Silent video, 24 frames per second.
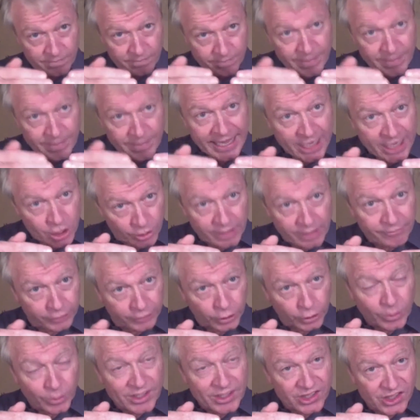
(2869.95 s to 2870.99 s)
major
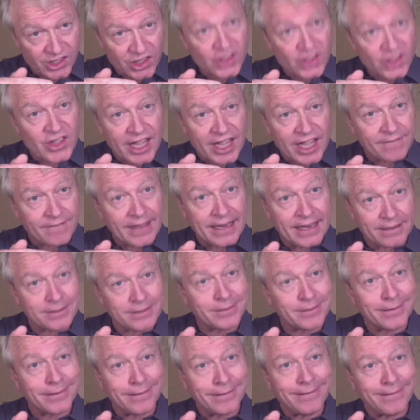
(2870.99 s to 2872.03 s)
influences
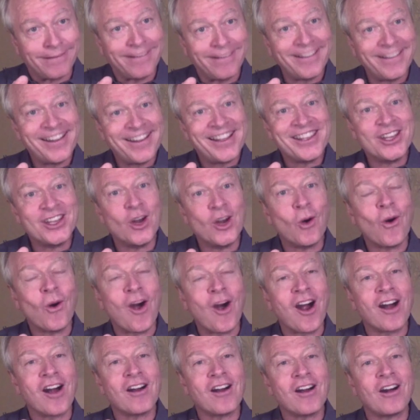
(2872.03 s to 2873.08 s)
that
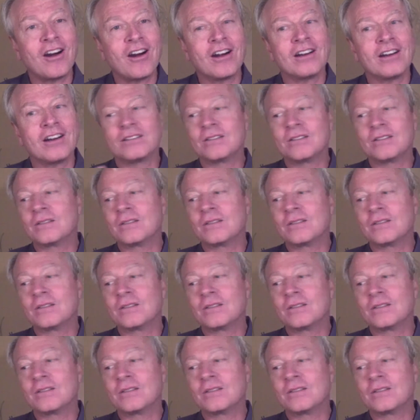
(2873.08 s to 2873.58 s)
are